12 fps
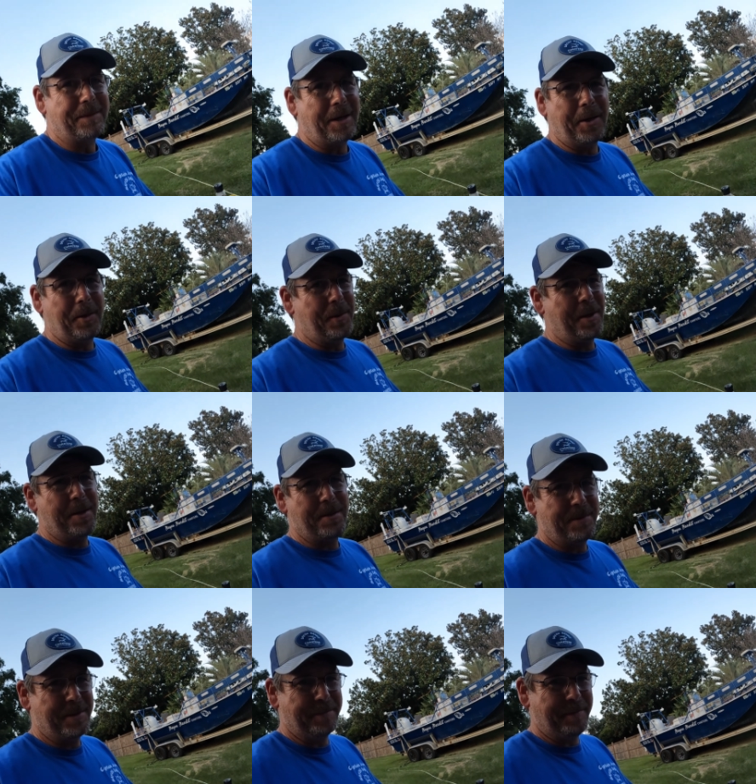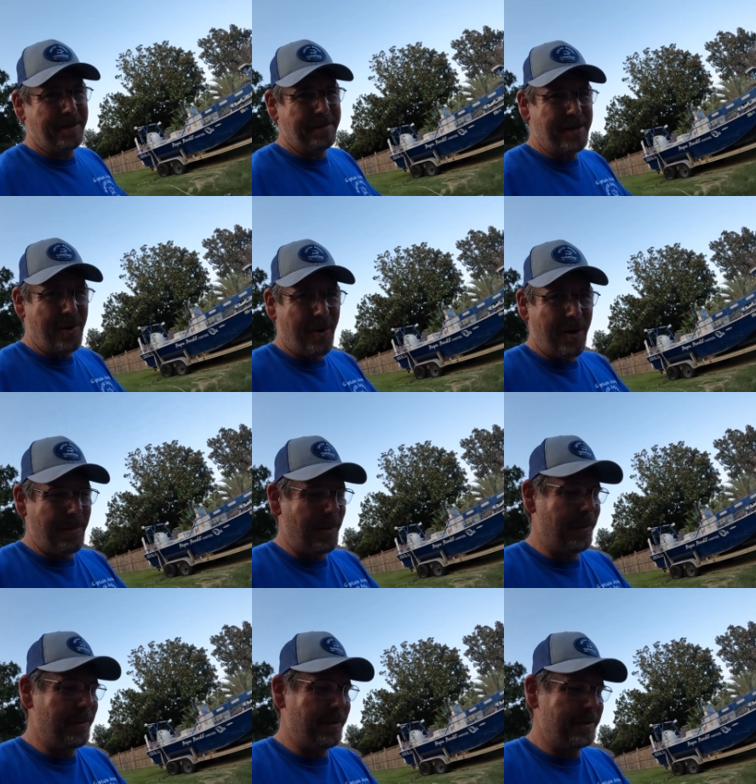I don't know, this may be
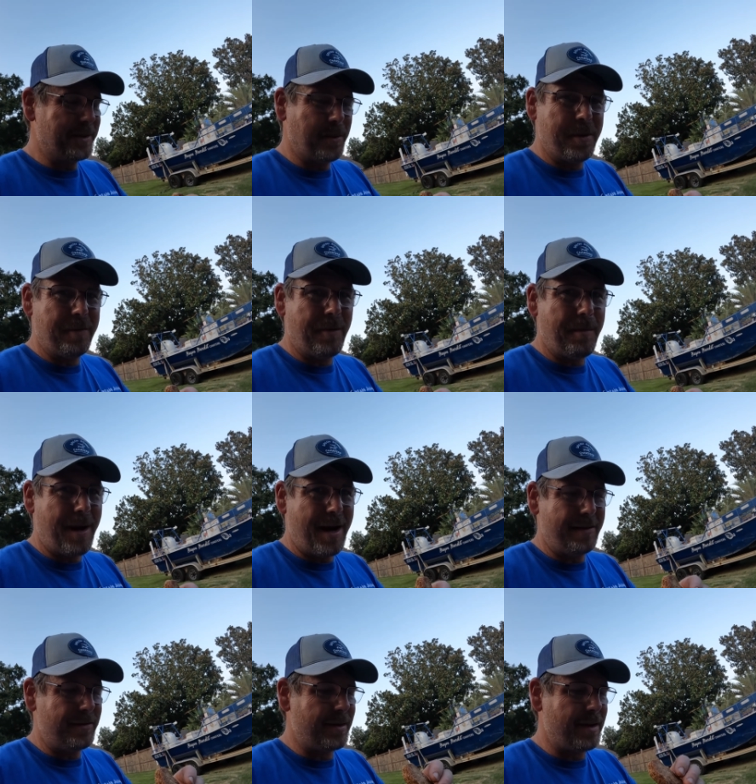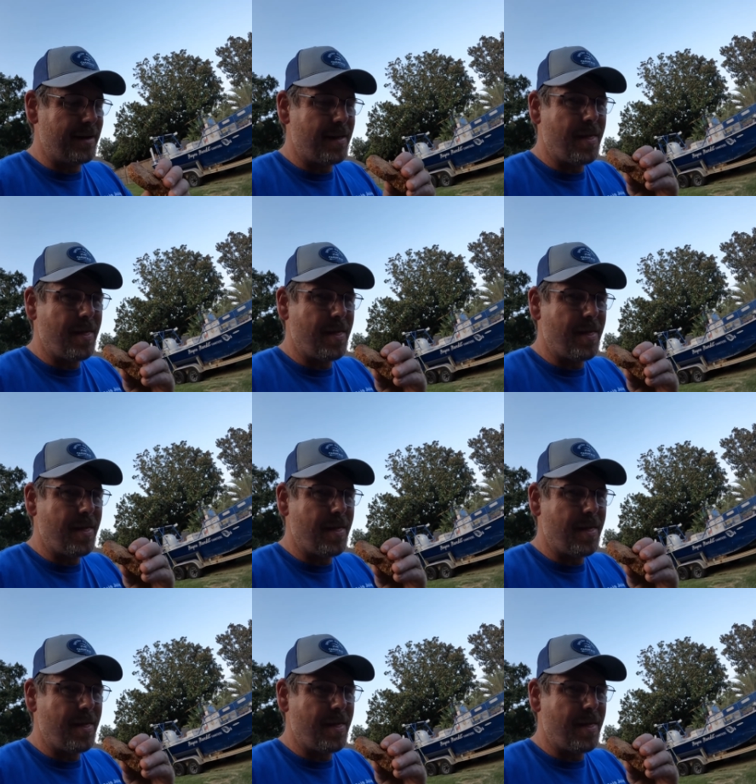horrible. Let's go in for a bite and see.